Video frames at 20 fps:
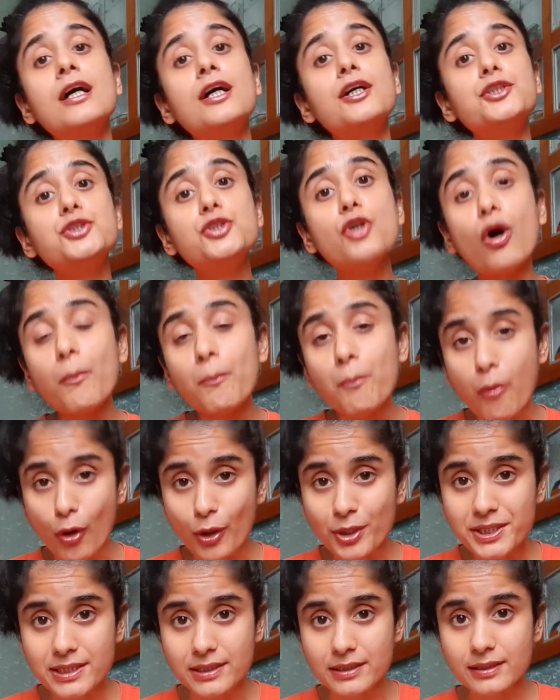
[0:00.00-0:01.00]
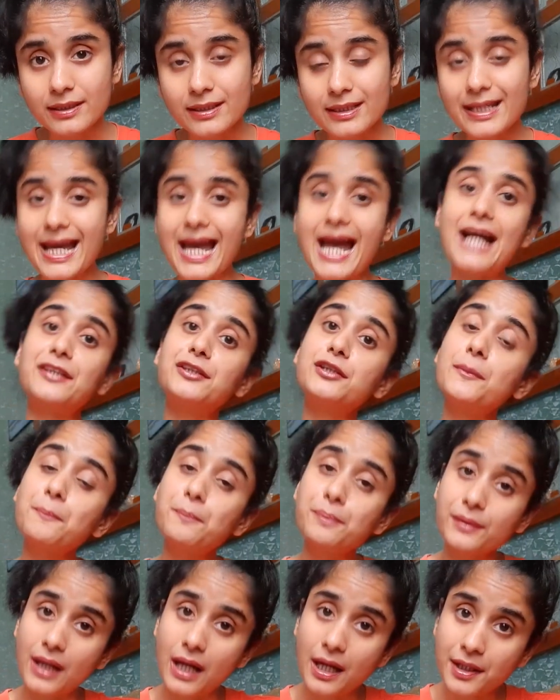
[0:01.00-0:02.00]
your body and the
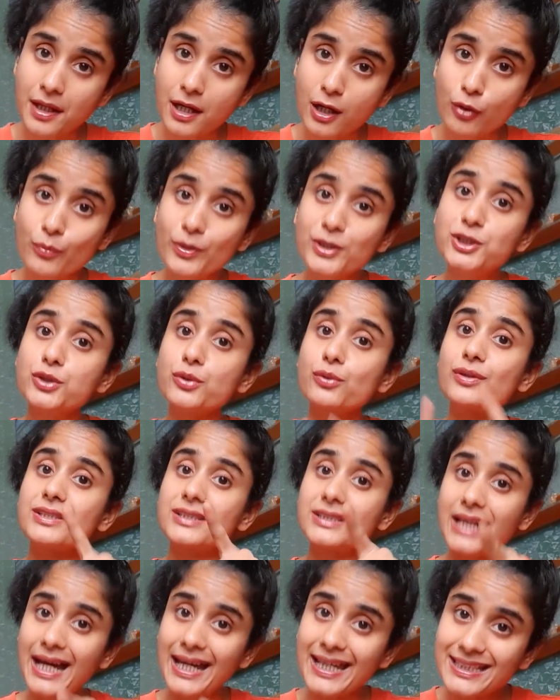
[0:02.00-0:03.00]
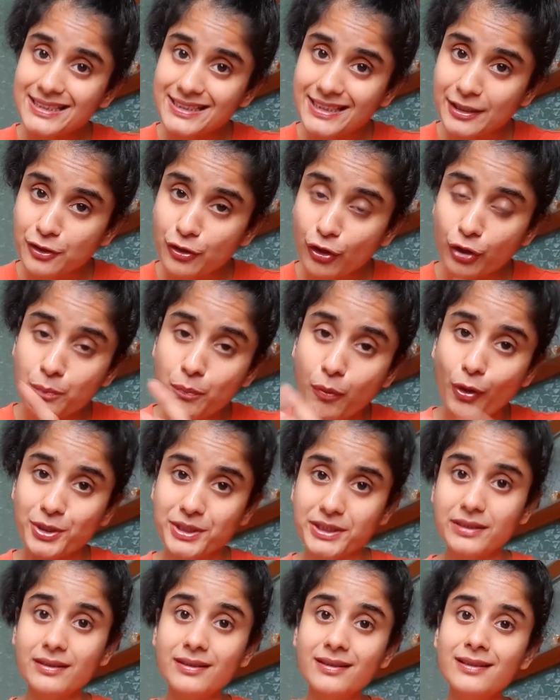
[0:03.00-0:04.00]
prana which resides in your
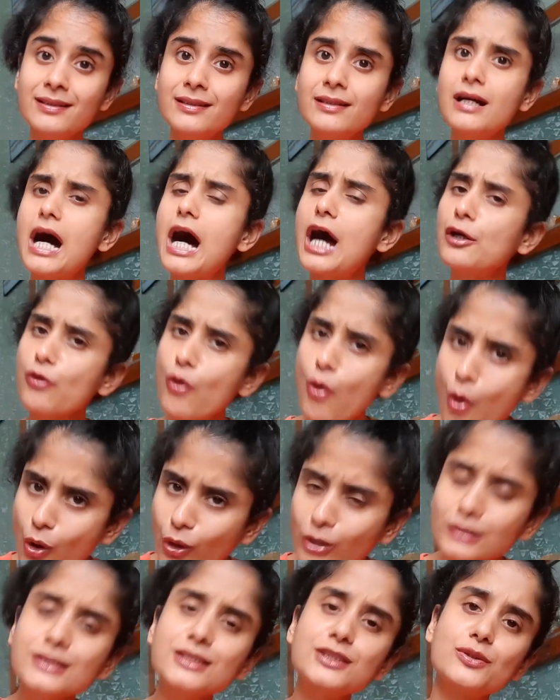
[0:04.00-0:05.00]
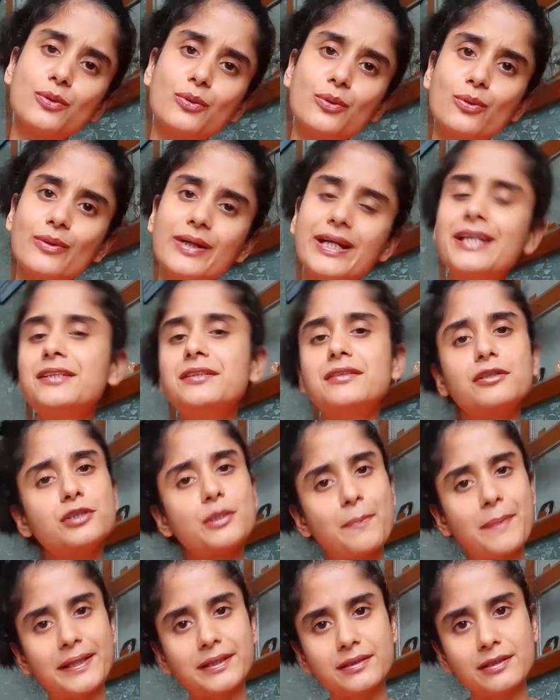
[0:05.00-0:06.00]
body are also
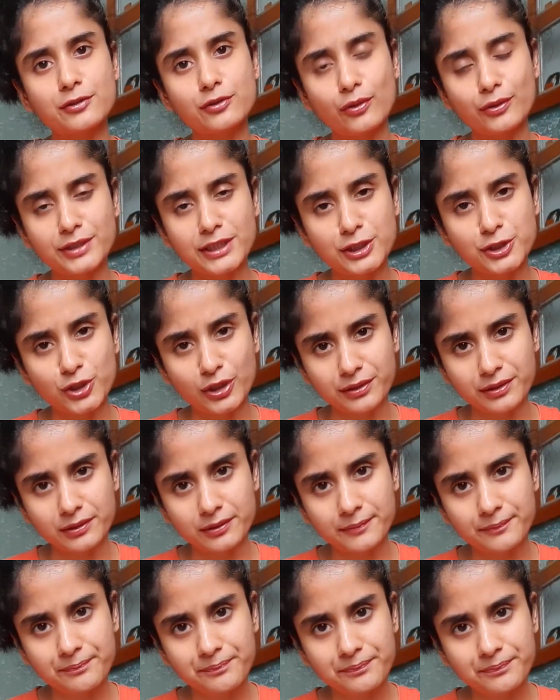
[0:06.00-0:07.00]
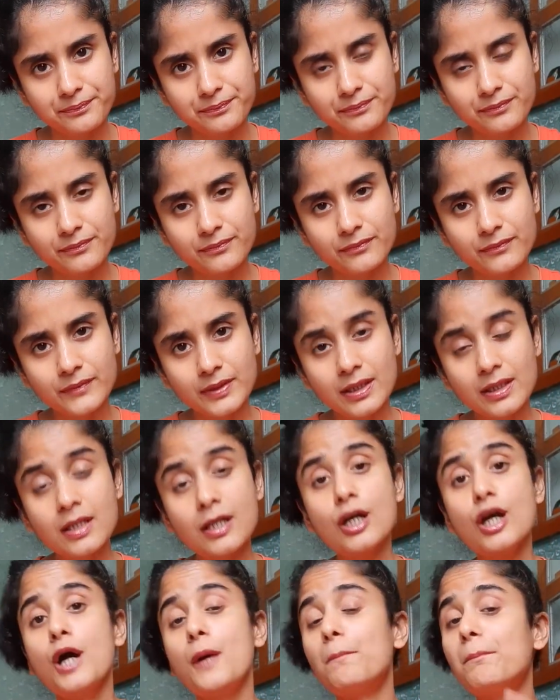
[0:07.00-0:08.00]
interdependent on each other.
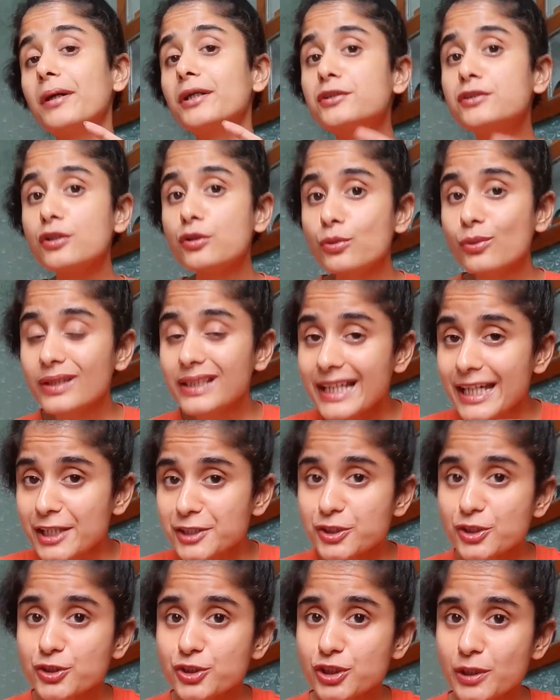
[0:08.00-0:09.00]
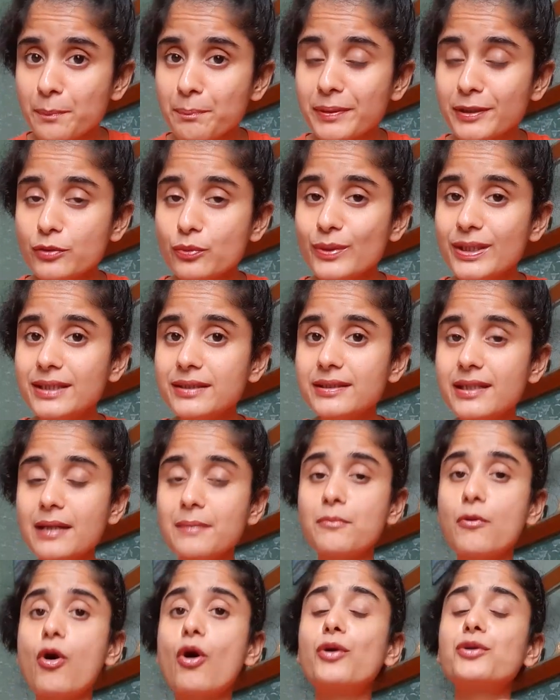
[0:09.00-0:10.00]
But the relationship between them
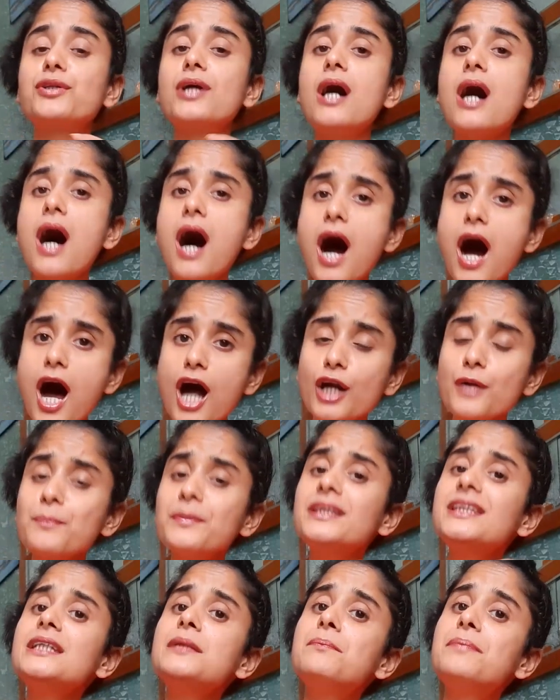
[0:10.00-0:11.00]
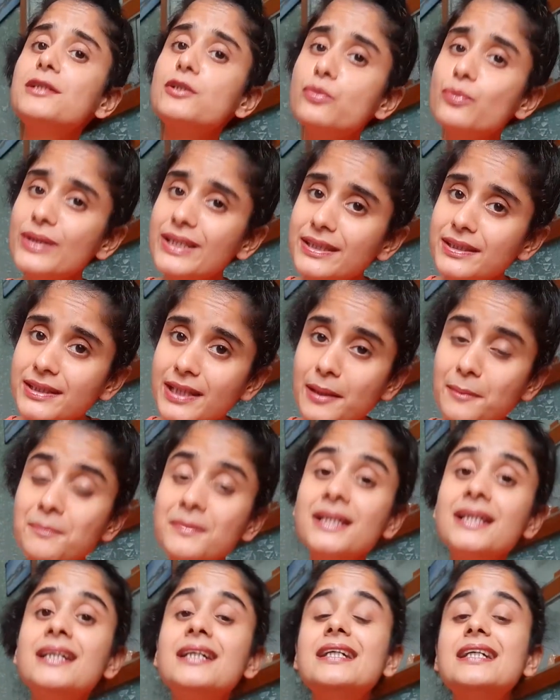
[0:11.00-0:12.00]
or the harmony between them
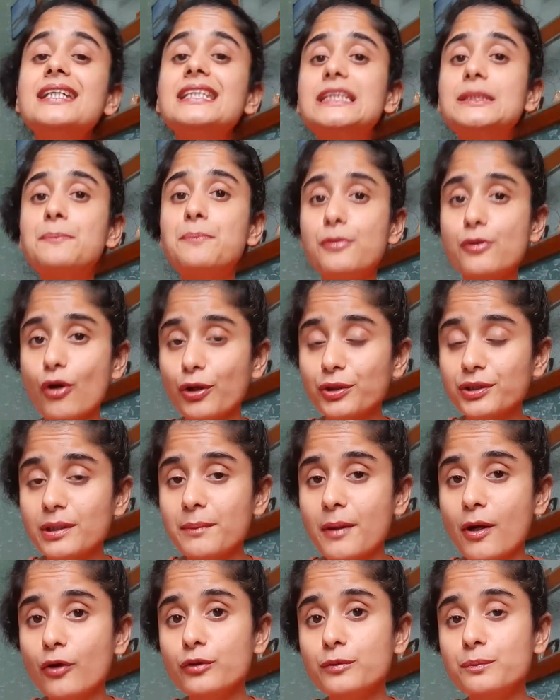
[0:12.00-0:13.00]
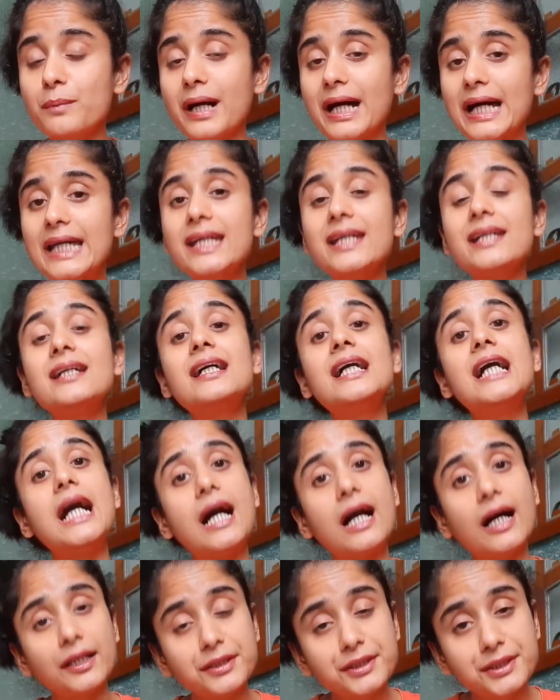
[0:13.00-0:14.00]
is brought about by
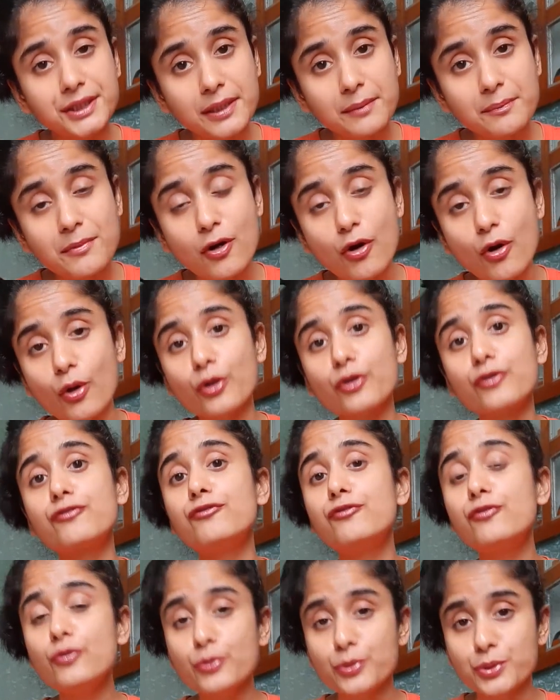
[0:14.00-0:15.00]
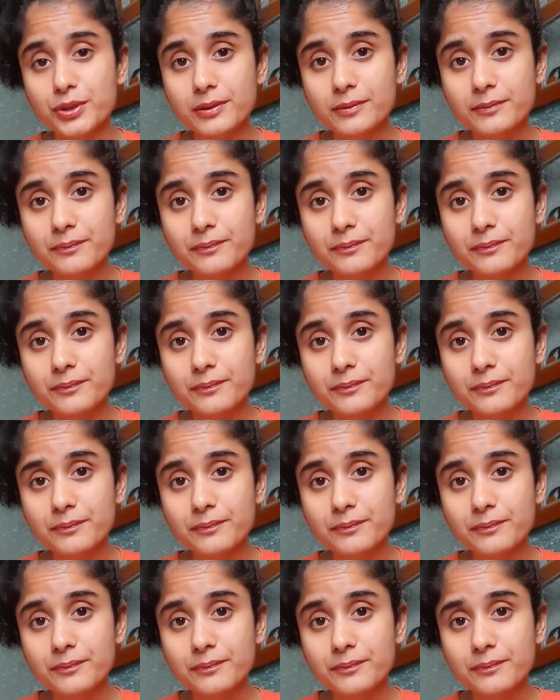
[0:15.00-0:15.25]
annam or food.